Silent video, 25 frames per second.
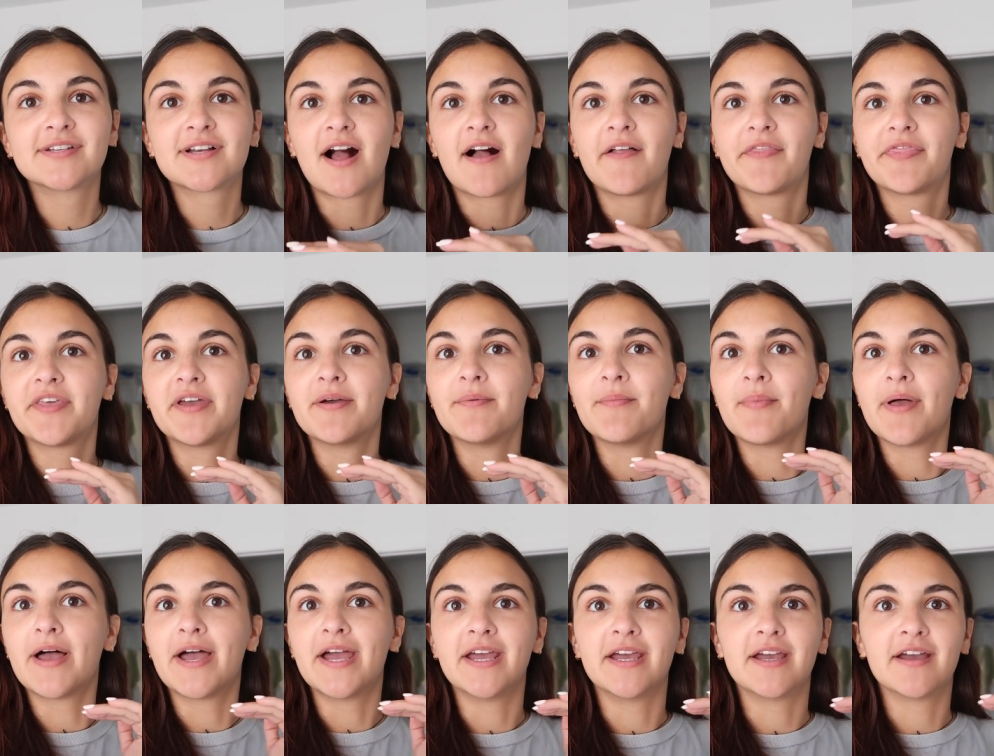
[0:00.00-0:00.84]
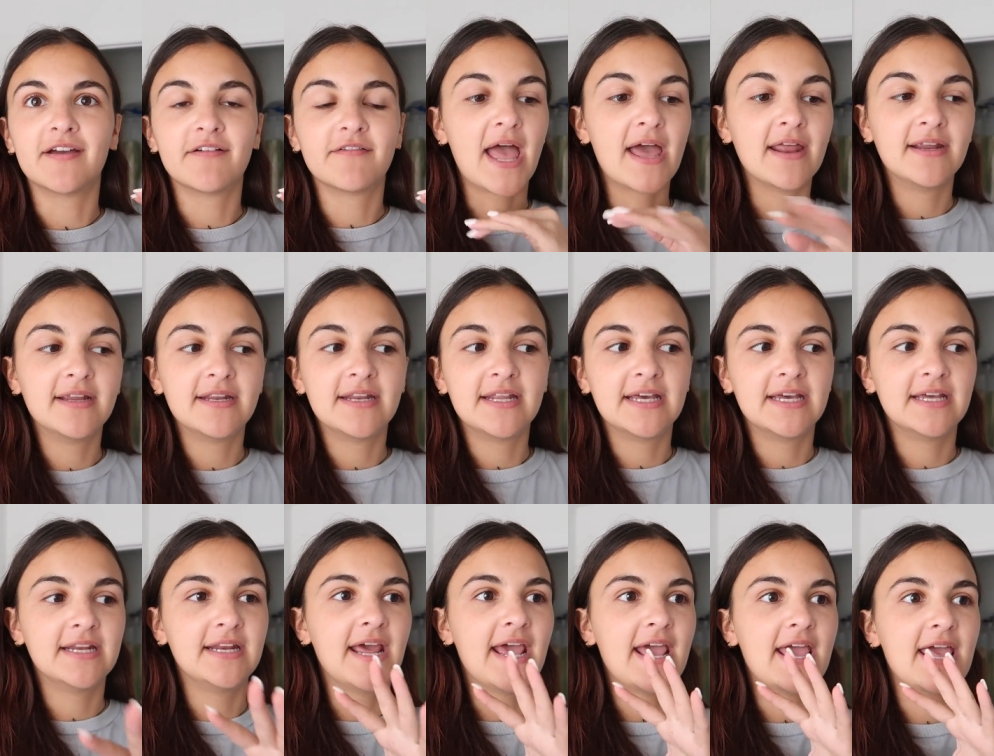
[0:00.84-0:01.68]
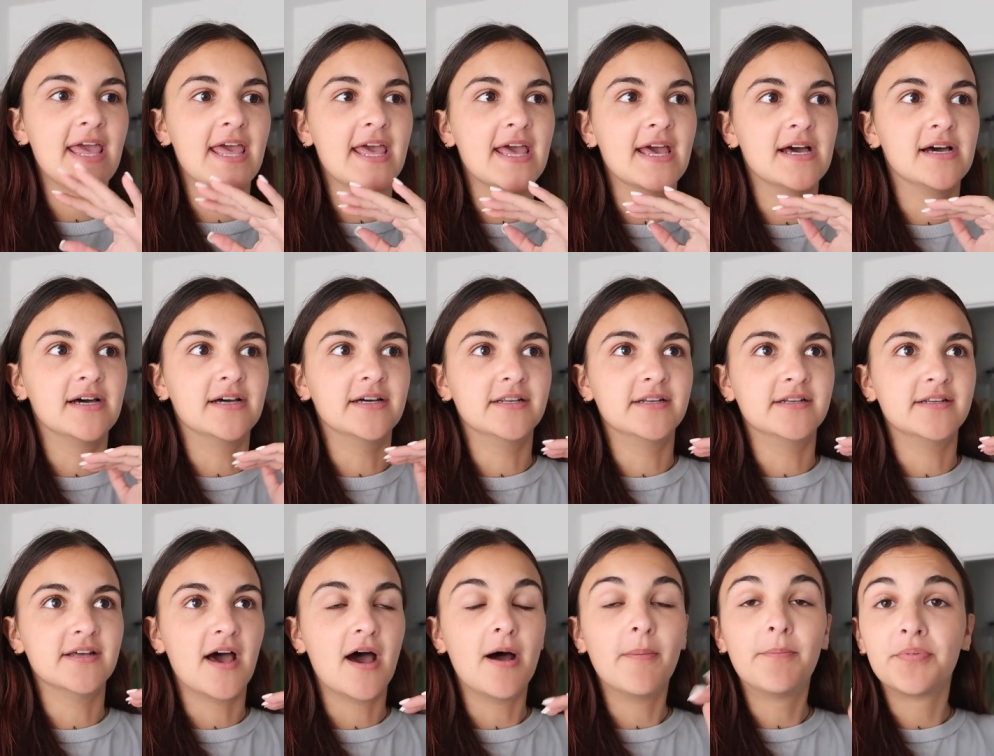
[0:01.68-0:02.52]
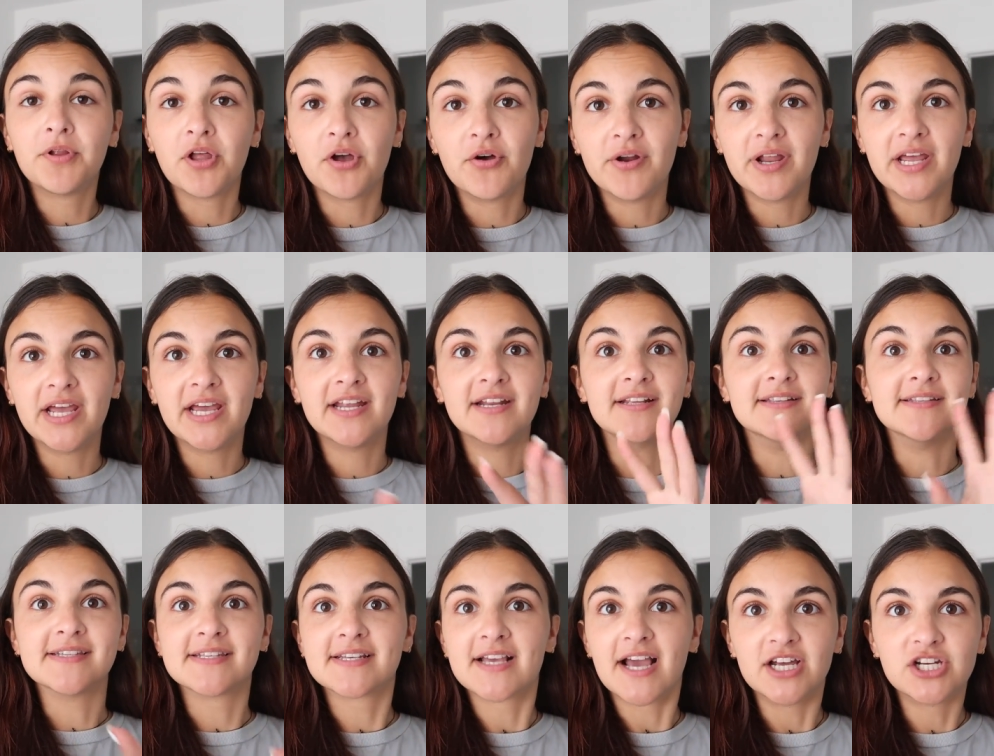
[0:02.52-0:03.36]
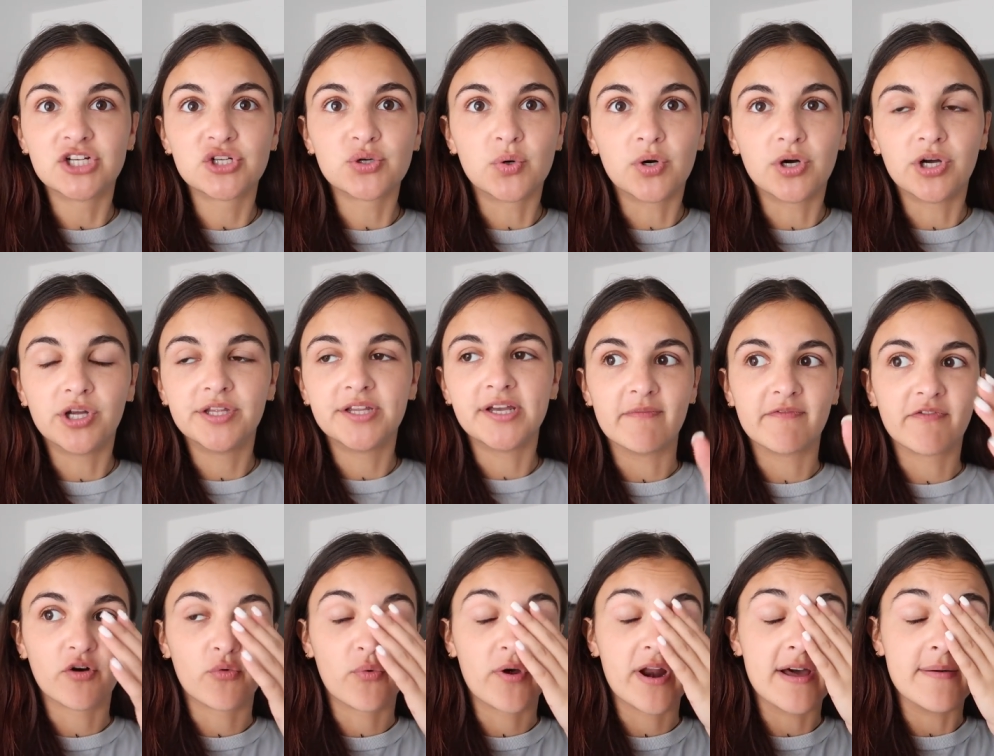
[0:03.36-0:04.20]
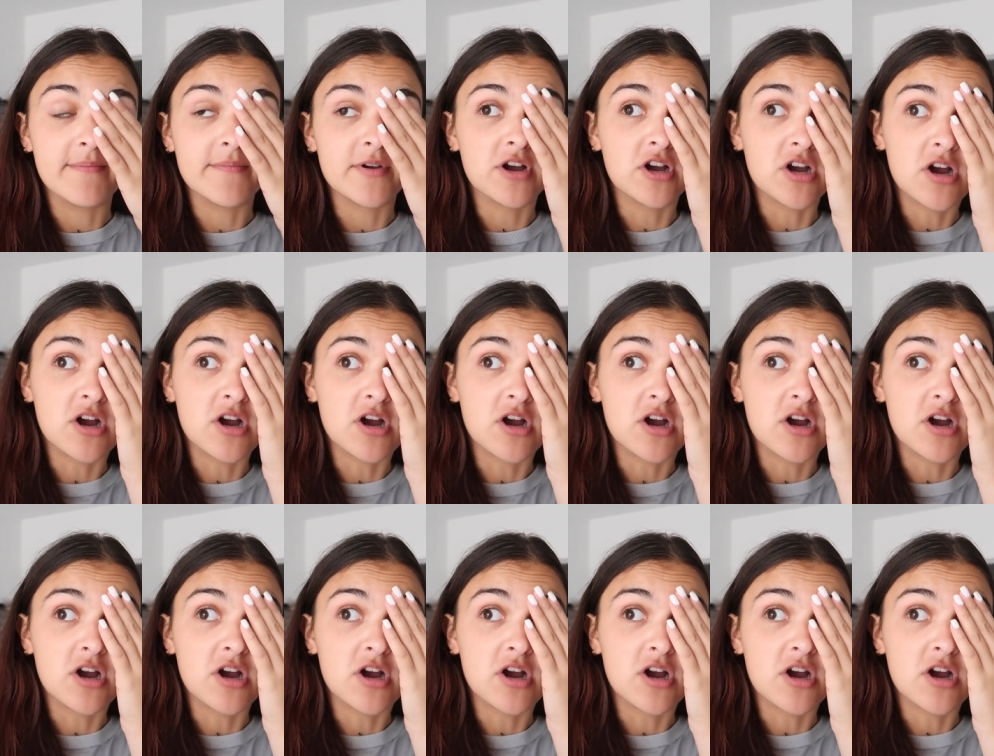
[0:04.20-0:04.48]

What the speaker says: got them like edited and uploaded and scheduled for when I'm